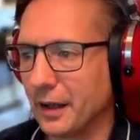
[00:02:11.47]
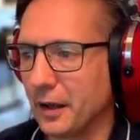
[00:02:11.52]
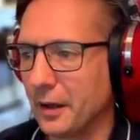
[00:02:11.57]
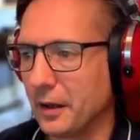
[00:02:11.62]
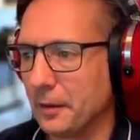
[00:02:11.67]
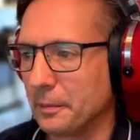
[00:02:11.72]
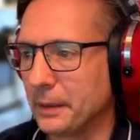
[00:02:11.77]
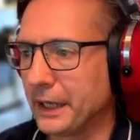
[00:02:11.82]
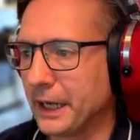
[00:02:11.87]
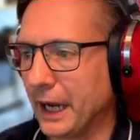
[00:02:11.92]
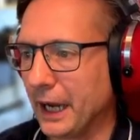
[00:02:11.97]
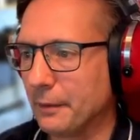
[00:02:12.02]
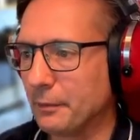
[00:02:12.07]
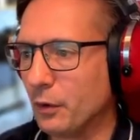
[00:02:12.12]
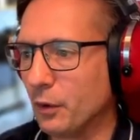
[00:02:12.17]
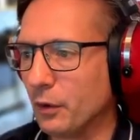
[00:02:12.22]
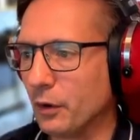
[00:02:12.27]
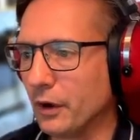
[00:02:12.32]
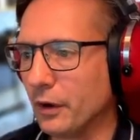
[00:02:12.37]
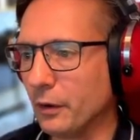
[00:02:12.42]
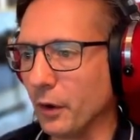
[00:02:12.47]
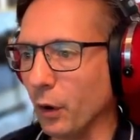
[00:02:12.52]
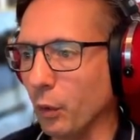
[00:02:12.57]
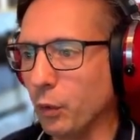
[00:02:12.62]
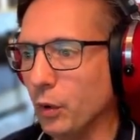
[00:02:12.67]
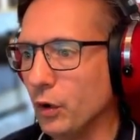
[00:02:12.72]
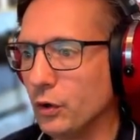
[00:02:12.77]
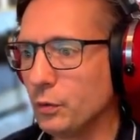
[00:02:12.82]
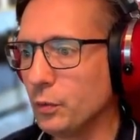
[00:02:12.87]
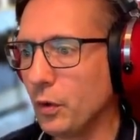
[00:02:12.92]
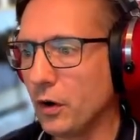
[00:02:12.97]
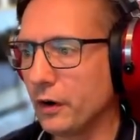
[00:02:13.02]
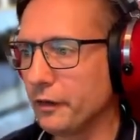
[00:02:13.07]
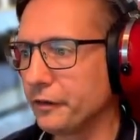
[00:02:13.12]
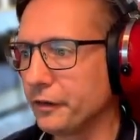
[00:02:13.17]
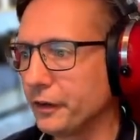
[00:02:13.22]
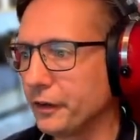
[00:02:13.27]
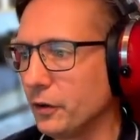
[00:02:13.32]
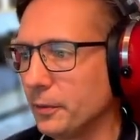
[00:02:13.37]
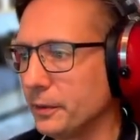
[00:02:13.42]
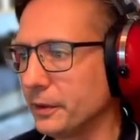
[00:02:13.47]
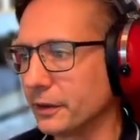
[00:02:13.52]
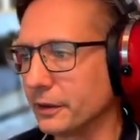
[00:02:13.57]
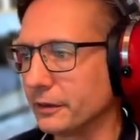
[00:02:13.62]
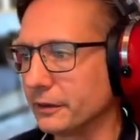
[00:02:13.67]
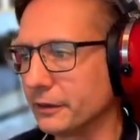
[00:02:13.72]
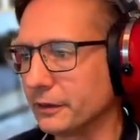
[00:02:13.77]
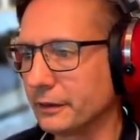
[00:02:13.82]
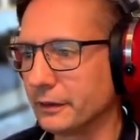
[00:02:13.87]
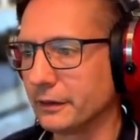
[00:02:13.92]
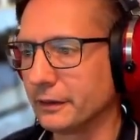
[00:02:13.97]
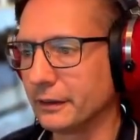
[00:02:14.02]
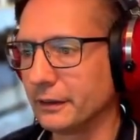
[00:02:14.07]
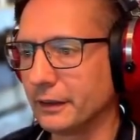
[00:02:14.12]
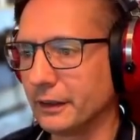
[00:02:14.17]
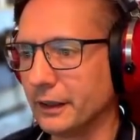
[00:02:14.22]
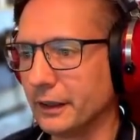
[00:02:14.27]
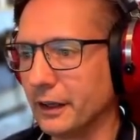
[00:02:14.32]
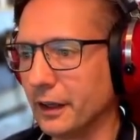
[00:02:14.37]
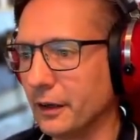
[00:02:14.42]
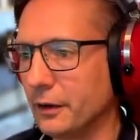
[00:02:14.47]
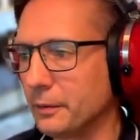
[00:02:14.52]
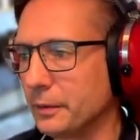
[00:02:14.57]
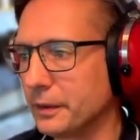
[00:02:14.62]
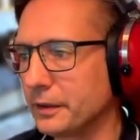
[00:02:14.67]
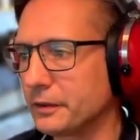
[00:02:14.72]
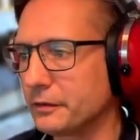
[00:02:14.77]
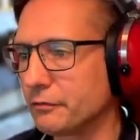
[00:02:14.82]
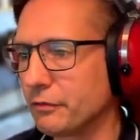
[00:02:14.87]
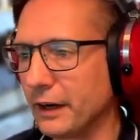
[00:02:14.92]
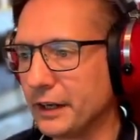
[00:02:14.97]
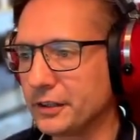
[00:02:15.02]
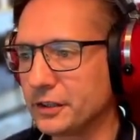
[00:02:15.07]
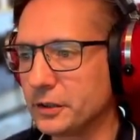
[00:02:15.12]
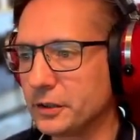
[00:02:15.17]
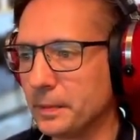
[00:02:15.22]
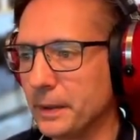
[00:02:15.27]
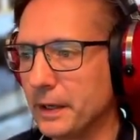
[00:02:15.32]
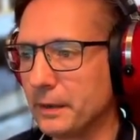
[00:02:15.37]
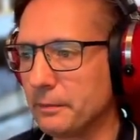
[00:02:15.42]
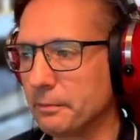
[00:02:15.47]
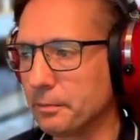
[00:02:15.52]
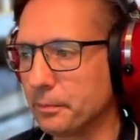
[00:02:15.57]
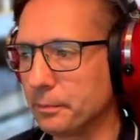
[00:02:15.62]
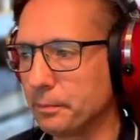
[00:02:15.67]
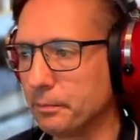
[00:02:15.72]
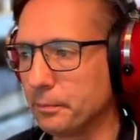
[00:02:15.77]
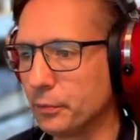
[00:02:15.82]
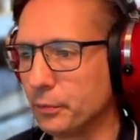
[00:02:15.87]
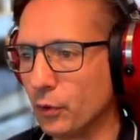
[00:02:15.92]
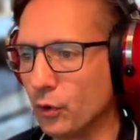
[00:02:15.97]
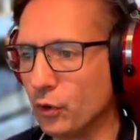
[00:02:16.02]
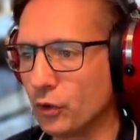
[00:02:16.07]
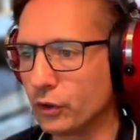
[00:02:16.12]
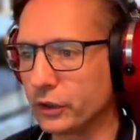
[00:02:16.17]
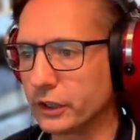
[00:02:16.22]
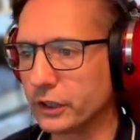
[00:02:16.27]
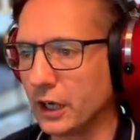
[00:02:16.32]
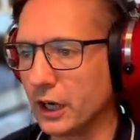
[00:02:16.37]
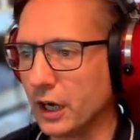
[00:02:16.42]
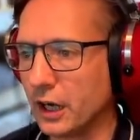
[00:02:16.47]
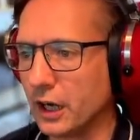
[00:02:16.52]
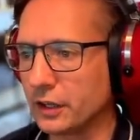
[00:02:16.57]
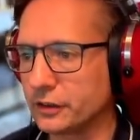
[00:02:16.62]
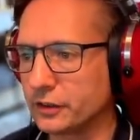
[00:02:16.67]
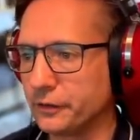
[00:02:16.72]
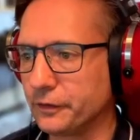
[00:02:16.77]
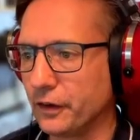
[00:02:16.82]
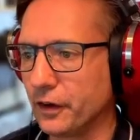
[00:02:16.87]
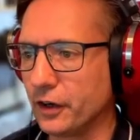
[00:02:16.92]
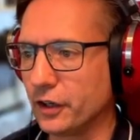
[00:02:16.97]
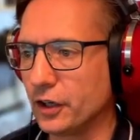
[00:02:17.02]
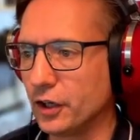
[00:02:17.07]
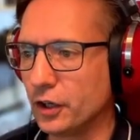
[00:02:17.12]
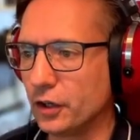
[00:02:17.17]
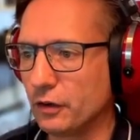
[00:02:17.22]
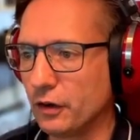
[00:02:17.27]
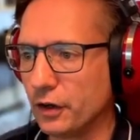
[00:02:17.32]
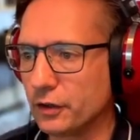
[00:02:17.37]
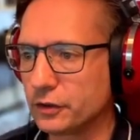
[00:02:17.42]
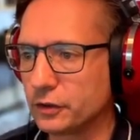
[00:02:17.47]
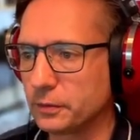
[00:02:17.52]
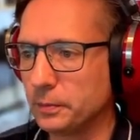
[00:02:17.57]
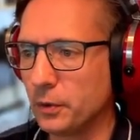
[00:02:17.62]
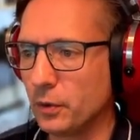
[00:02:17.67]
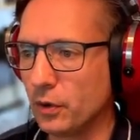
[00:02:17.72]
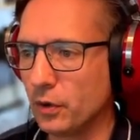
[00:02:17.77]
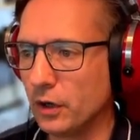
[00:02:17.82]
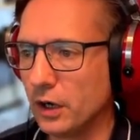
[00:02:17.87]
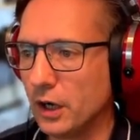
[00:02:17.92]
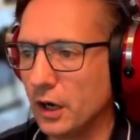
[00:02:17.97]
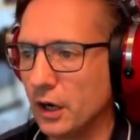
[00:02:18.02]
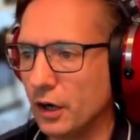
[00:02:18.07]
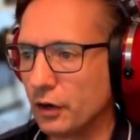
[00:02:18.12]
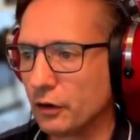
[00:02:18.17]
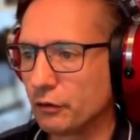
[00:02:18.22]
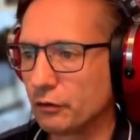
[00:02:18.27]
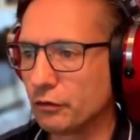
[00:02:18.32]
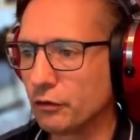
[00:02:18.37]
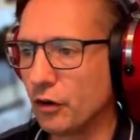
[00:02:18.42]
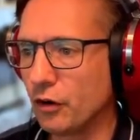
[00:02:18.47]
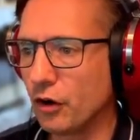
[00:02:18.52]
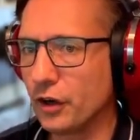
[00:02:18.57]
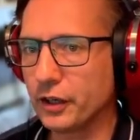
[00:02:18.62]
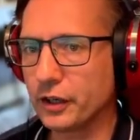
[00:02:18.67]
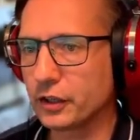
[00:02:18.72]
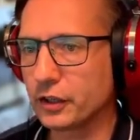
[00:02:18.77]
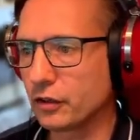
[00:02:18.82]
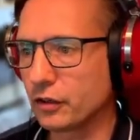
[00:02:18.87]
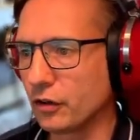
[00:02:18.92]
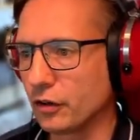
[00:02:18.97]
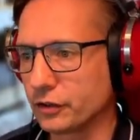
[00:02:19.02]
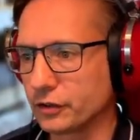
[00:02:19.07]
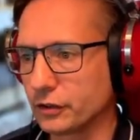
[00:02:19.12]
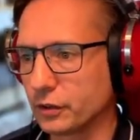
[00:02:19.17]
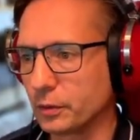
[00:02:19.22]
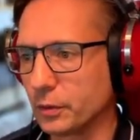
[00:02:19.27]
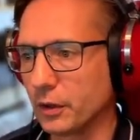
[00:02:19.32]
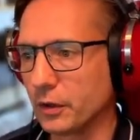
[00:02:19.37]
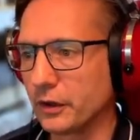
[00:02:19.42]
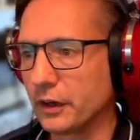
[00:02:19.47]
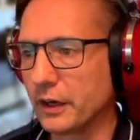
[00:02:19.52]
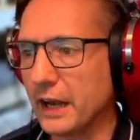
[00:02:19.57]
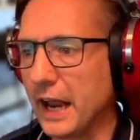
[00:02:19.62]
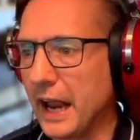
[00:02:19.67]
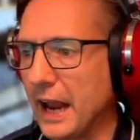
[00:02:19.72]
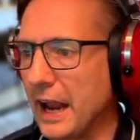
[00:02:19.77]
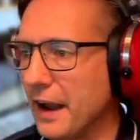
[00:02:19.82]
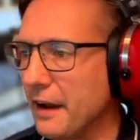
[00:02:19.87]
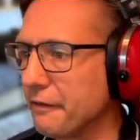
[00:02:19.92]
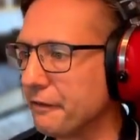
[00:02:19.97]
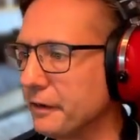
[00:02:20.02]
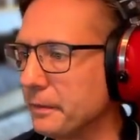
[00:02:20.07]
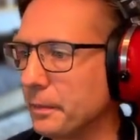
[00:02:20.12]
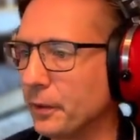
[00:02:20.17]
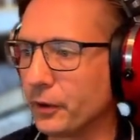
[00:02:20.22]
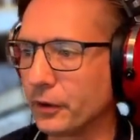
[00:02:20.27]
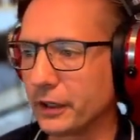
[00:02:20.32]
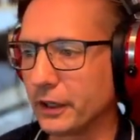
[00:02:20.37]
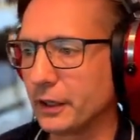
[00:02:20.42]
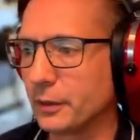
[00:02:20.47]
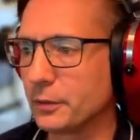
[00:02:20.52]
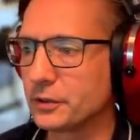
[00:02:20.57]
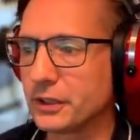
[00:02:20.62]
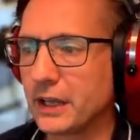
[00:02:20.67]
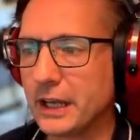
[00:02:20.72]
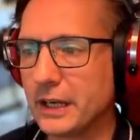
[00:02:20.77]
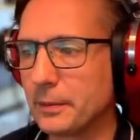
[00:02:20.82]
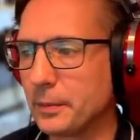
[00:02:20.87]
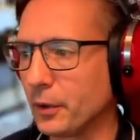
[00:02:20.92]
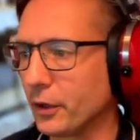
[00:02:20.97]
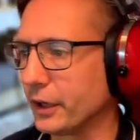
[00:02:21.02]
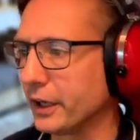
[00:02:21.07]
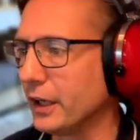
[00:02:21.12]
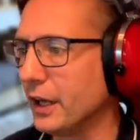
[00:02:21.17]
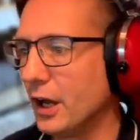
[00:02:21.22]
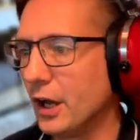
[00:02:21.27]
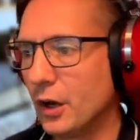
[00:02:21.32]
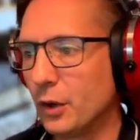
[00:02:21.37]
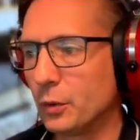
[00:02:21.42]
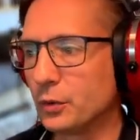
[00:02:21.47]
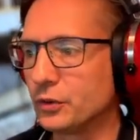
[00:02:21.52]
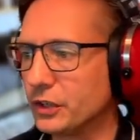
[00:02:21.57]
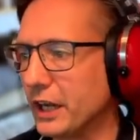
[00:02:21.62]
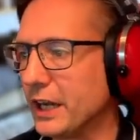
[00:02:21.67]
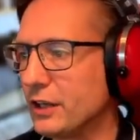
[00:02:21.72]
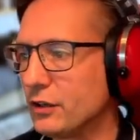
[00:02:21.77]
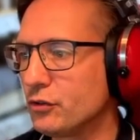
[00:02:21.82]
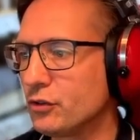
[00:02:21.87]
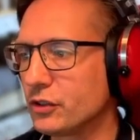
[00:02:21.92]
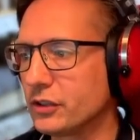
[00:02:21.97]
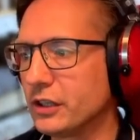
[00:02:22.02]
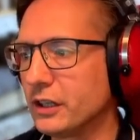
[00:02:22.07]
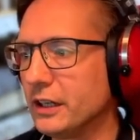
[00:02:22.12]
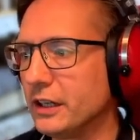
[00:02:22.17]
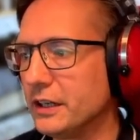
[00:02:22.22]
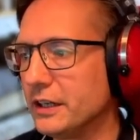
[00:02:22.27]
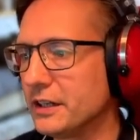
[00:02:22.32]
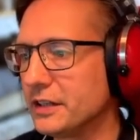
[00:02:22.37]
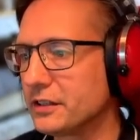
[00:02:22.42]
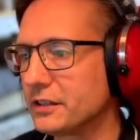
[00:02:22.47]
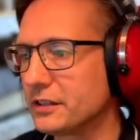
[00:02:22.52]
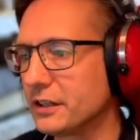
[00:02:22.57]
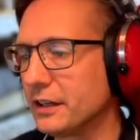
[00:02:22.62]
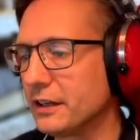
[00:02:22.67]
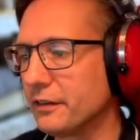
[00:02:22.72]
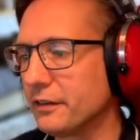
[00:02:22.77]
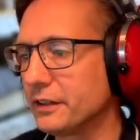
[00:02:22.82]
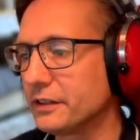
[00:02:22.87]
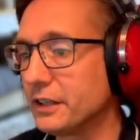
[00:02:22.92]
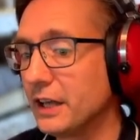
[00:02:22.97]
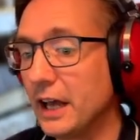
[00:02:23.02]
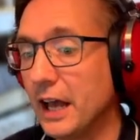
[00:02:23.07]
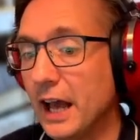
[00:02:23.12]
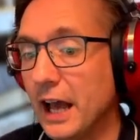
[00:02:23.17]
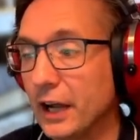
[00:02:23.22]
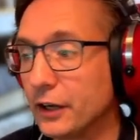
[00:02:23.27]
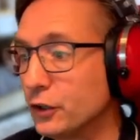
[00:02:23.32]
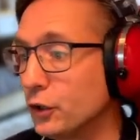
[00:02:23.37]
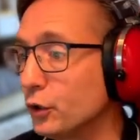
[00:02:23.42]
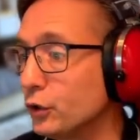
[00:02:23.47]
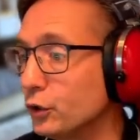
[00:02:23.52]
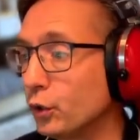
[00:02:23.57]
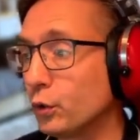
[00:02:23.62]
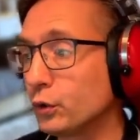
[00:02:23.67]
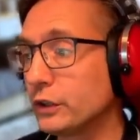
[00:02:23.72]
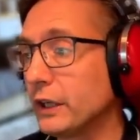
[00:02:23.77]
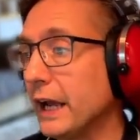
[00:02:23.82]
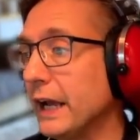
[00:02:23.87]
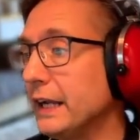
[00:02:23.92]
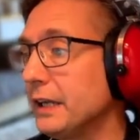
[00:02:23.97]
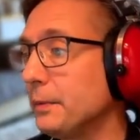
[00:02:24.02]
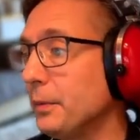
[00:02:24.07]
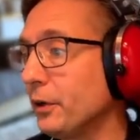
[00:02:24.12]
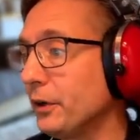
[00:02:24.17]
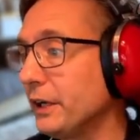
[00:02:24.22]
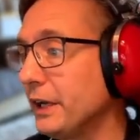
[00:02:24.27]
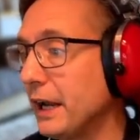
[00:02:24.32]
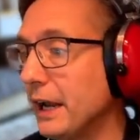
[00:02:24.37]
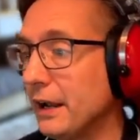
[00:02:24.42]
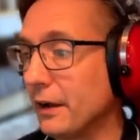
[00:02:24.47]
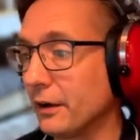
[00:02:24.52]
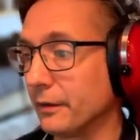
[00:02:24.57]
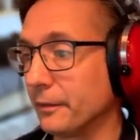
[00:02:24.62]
became a worldwide phenomenon, you know, with races being broadcast via Eurosport right across the world, and everybody who was anybody was interested in this series. And you talk to anybody now,